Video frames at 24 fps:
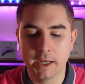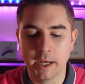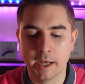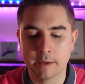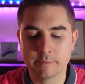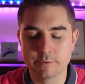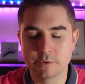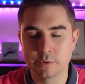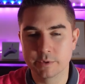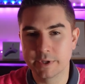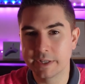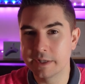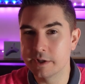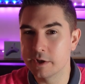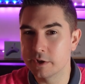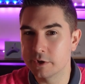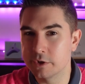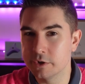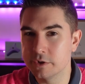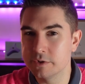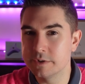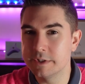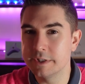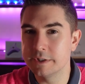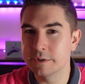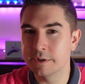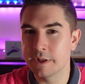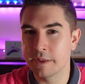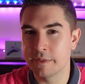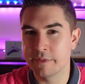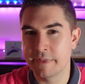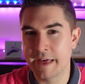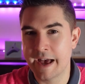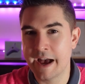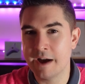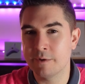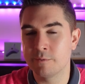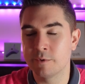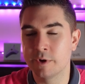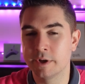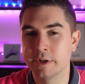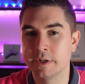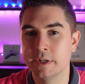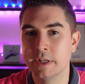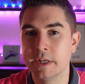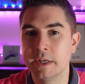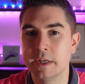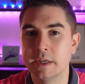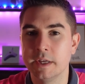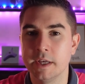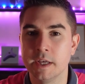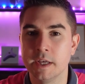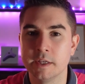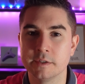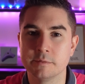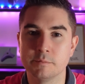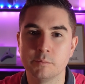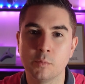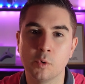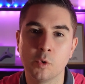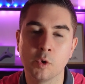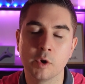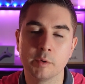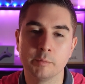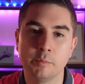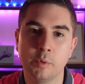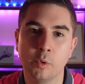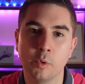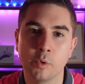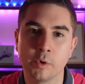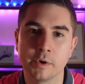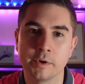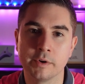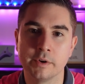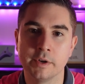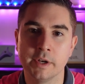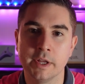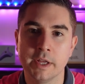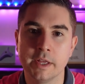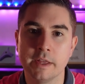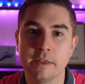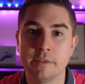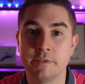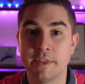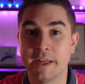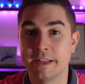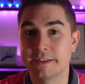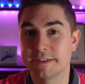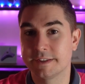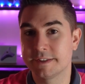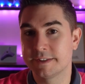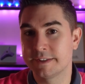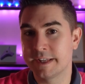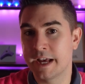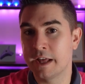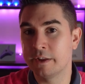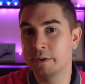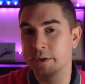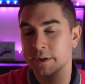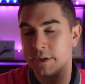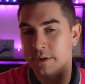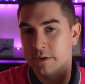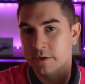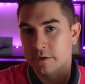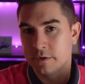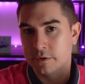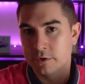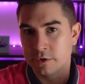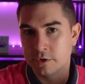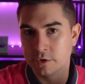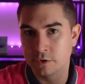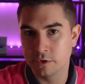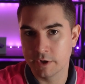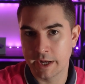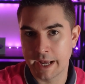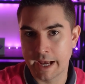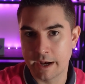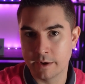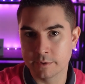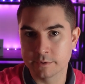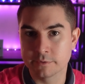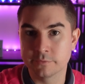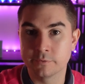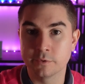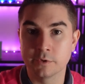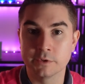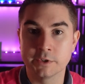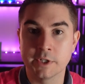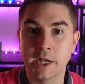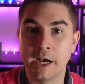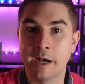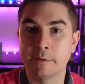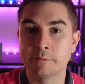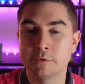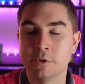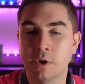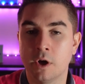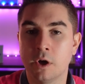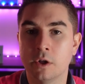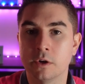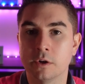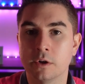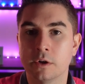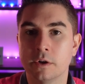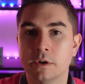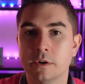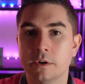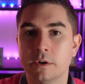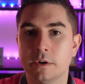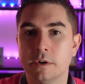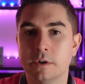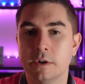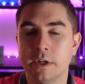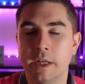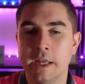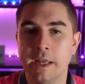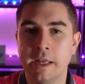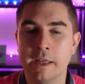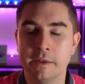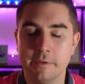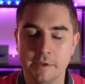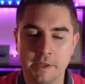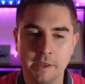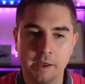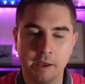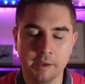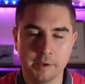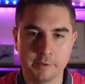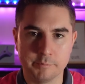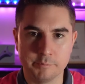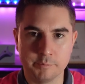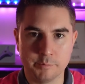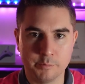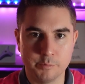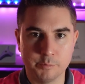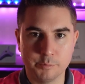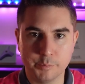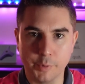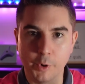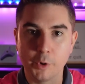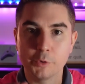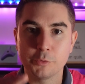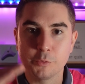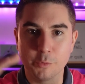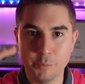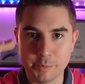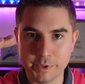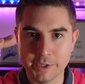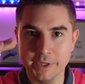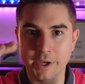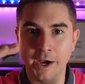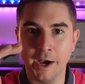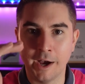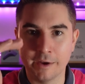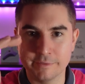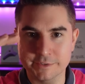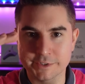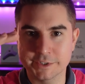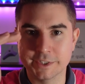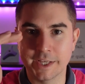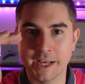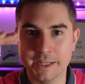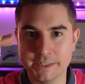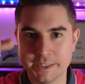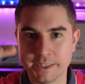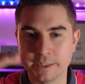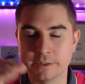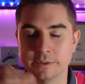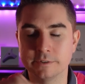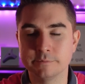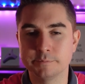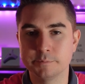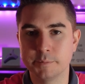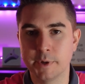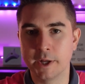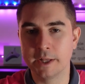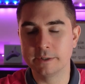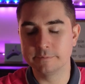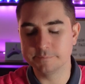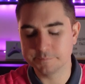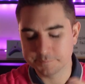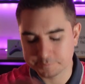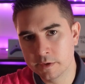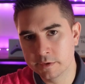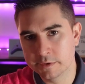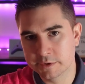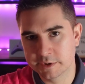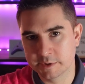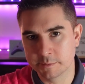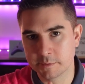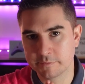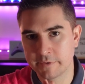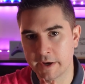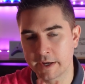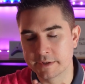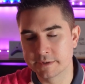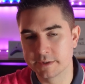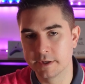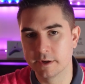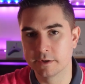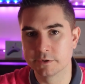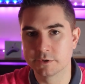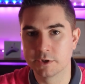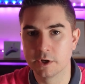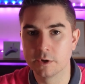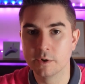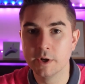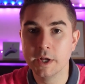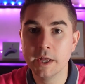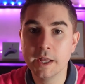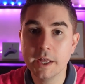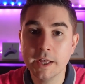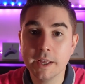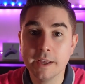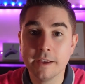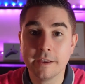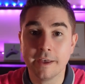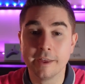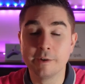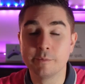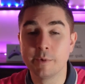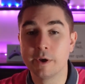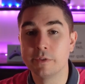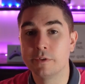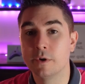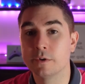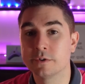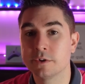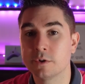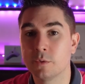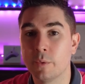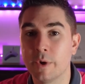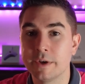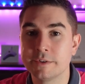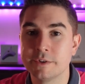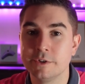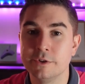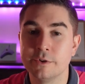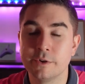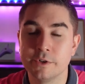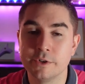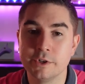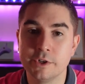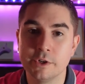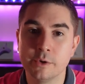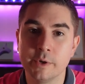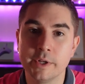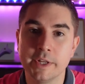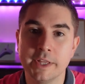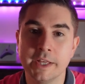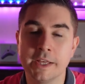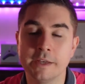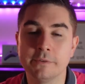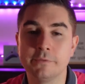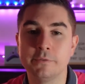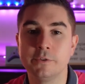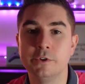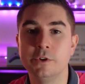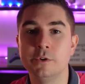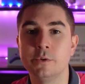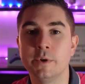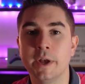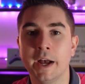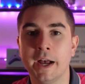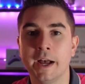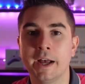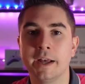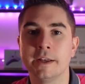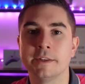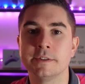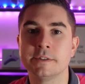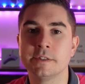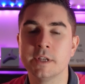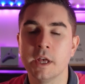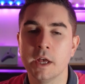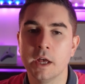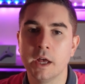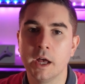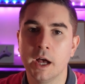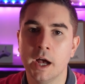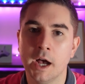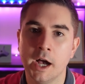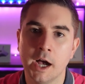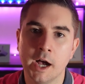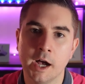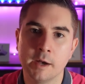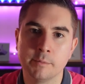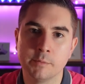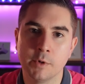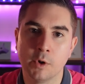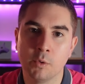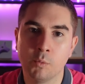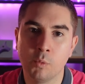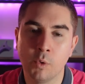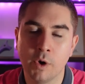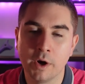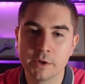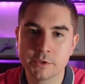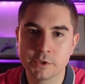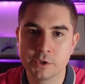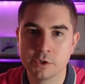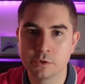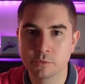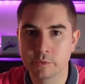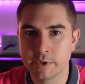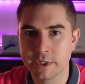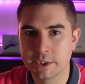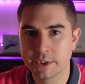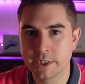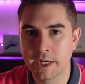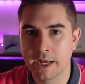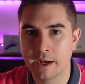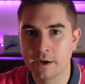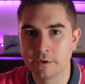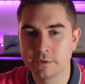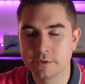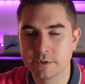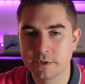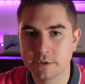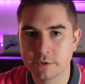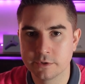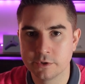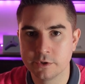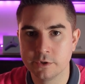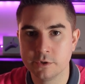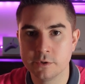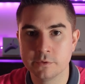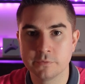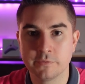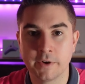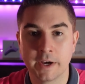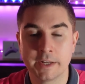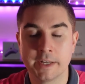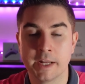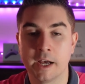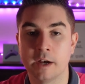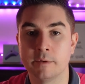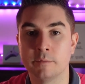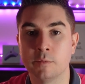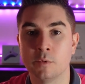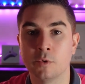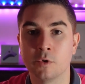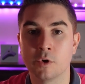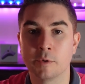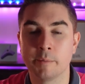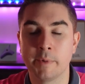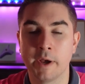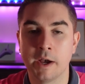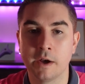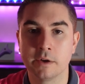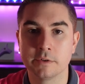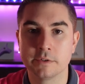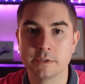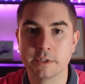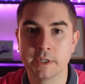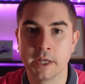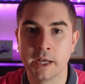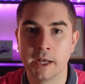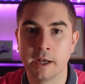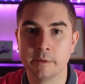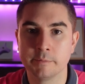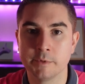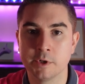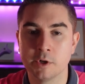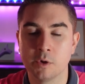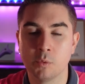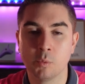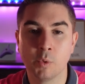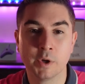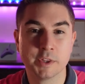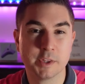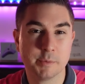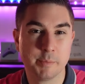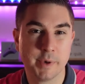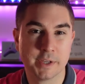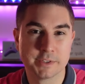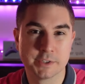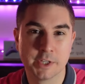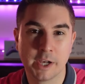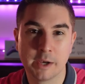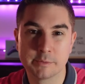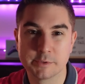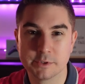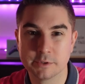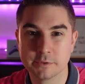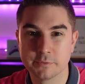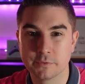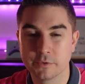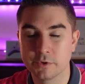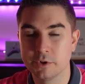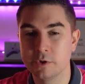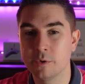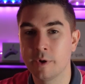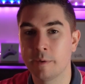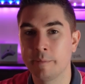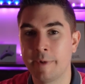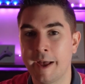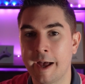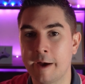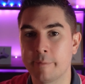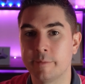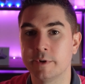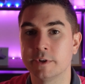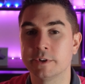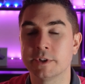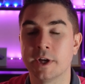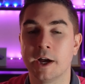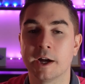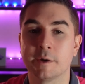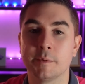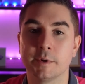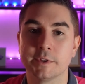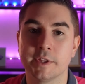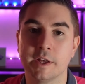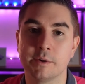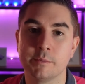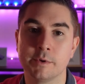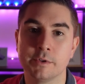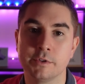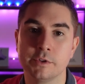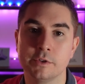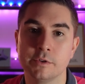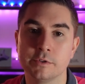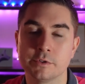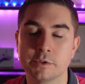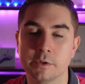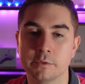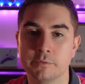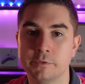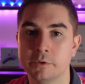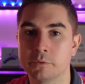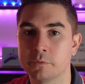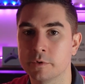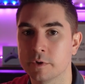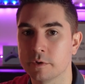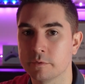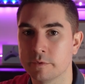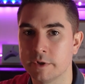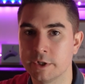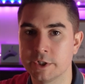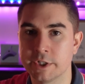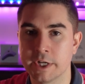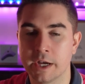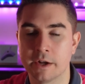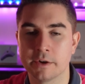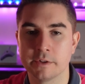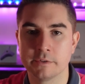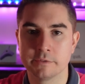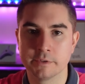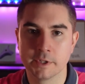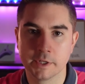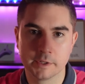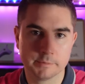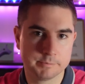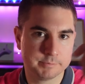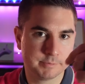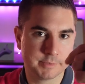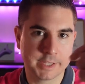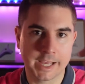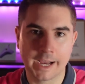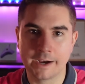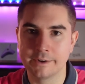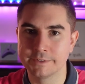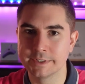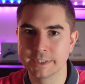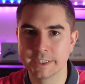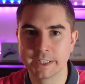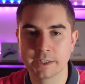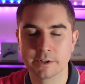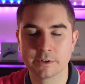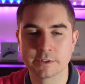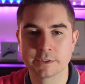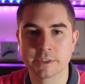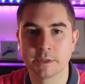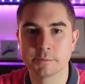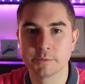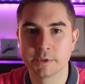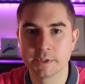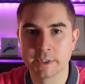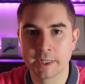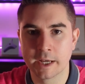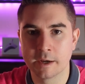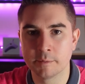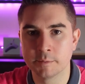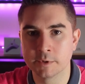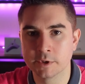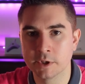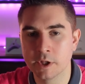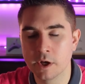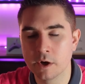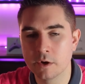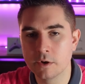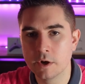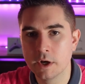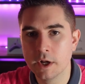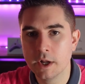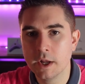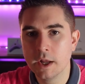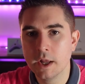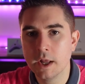Um, so getting a good deal on that one is more important than selling your house for a top dollar. It, it, I, both would be obviously ideal, but some advice there. So anyway, those are the ways that you can do it. If you guys um, want to reach out to find out more about um, you know, what the best option is for you, I'm happy to talk about that with you. So feel free to reach out in the Calendly link or something down below.